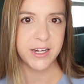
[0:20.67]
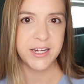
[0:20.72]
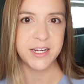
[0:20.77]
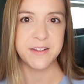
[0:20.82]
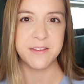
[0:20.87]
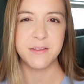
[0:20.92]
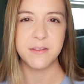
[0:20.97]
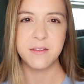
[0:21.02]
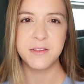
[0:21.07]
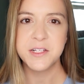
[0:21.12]

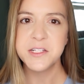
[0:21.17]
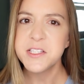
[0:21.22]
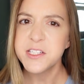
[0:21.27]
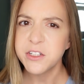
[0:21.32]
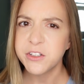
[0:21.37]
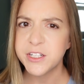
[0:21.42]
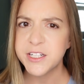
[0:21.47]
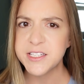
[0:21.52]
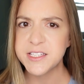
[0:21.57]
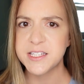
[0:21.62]
and this
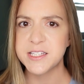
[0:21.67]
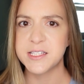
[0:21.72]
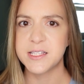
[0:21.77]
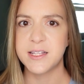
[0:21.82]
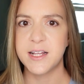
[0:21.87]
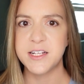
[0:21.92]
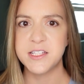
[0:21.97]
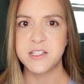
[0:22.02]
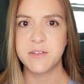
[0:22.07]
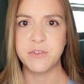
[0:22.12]
series is
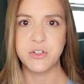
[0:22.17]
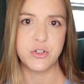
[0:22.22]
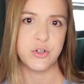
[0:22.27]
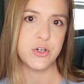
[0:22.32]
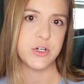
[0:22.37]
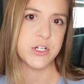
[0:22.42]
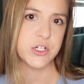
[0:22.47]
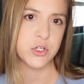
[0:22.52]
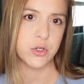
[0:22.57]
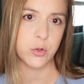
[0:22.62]
less of a
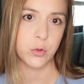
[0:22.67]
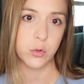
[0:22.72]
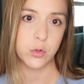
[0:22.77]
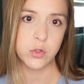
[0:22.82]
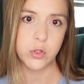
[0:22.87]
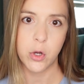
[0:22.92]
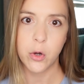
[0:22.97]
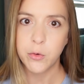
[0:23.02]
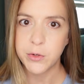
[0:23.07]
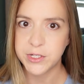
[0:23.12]
traditional
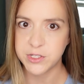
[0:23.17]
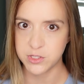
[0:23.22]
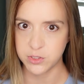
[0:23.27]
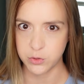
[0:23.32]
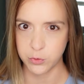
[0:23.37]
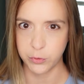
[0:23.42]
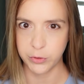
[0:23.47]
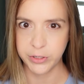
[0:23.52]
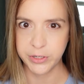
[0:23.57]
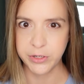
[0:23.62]
coding
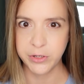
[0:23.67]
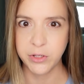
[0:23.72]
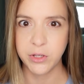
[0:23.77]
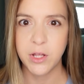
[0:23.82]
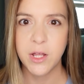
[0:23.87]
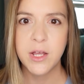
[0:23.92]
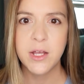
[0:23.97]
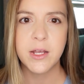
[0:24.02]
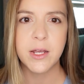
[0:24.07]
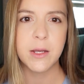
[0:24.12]
tutorial